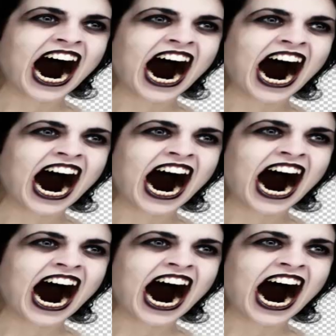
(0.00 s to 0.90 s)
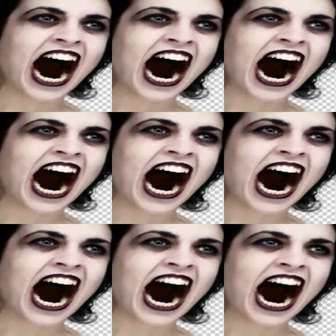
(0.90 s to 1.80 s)

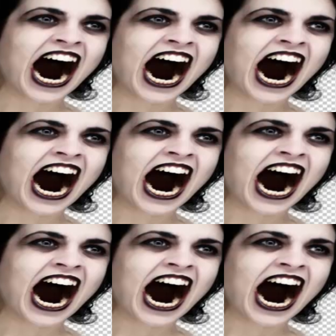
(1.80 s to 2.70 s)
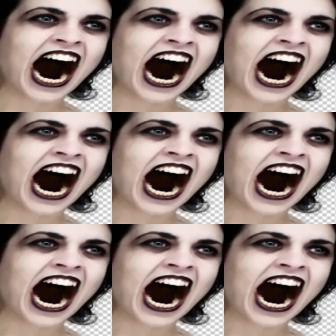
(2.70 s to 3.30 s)
(no one is talking)